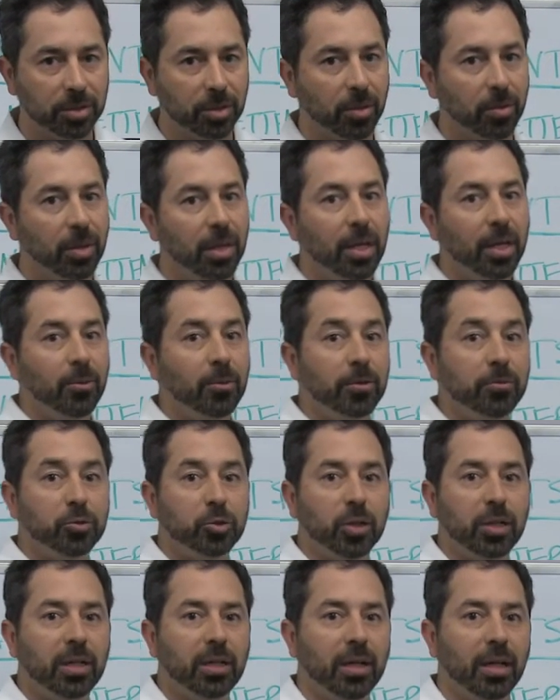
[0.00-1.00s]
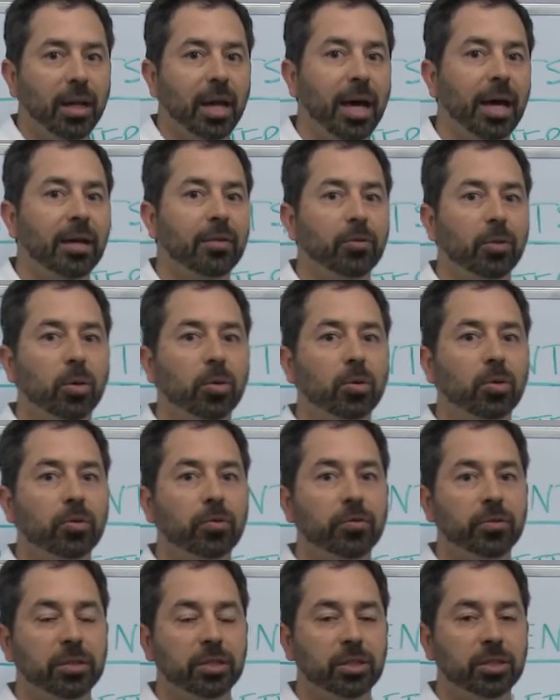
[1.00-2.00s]
So we've treated a lot of
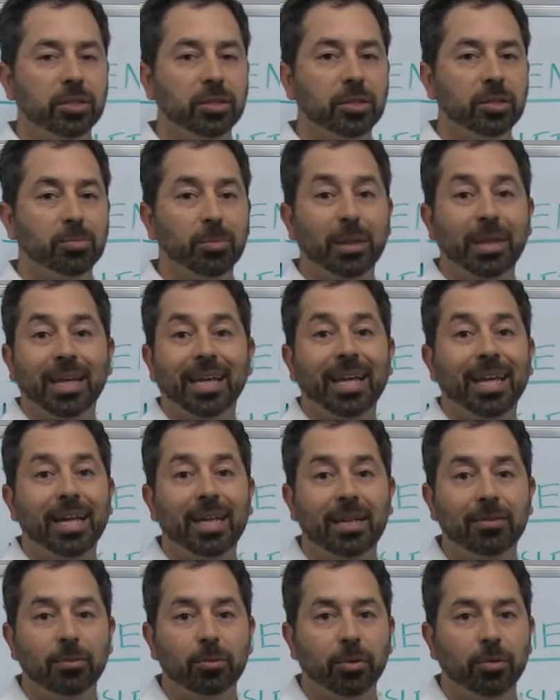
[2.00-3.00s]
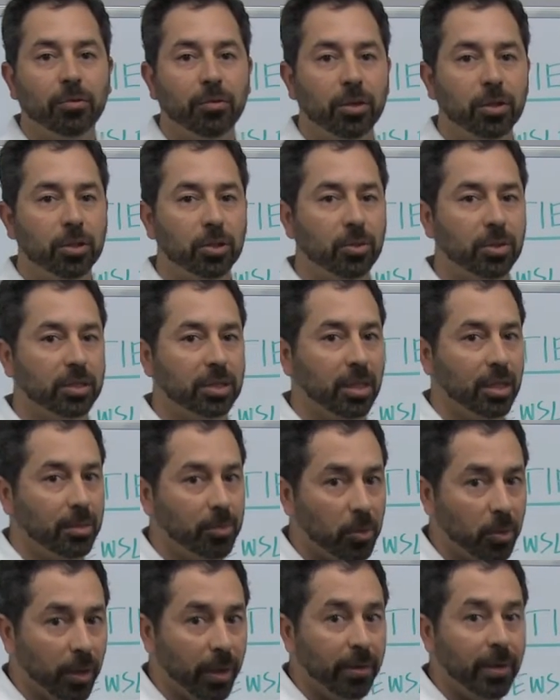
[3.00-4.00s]
local physicians, but they can't even refer to us
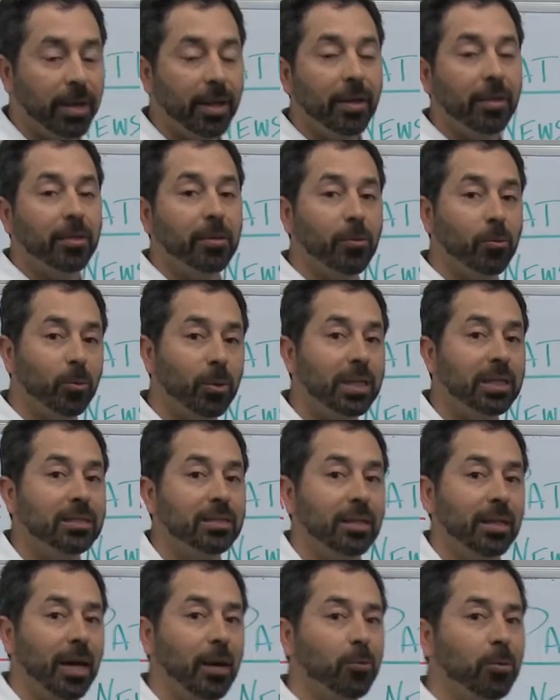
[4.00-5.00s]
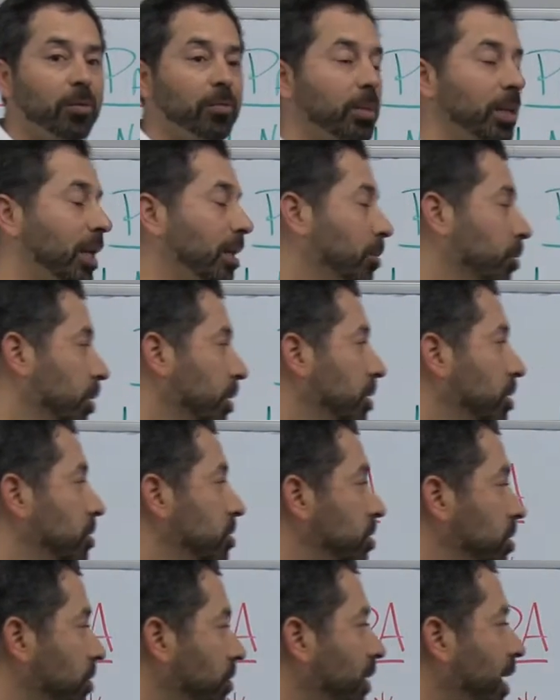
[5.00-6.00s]
anymore. The reason that we've been able to
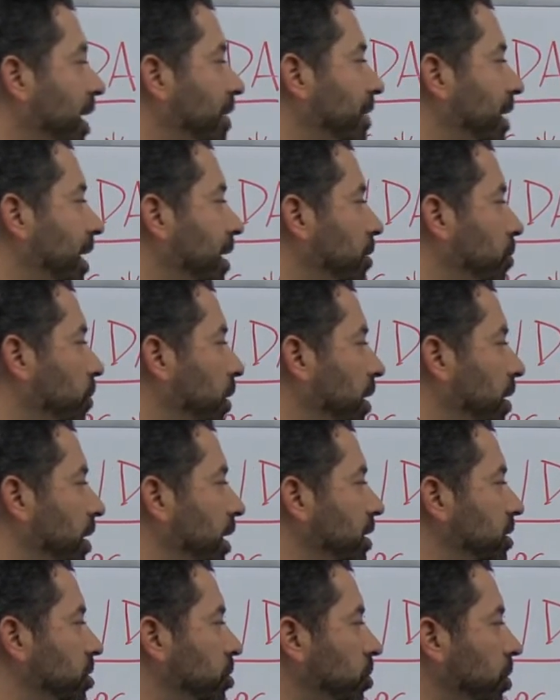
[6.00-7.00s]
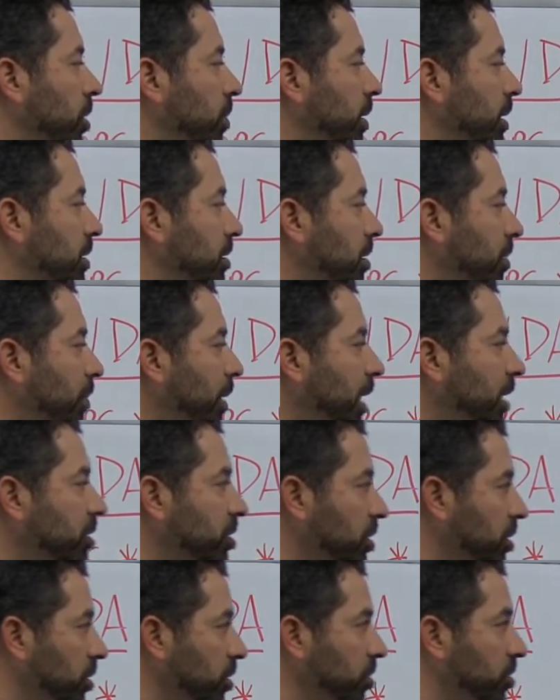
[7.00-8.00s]
survive that and weather that storm is the
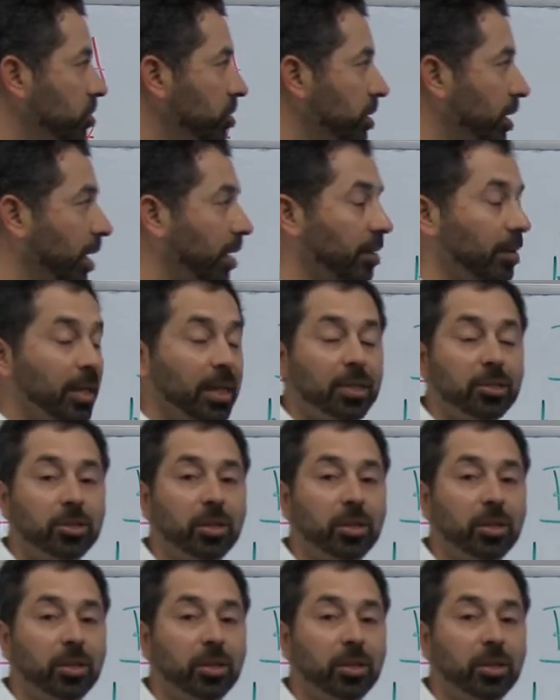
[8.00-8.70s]
patient newsletter.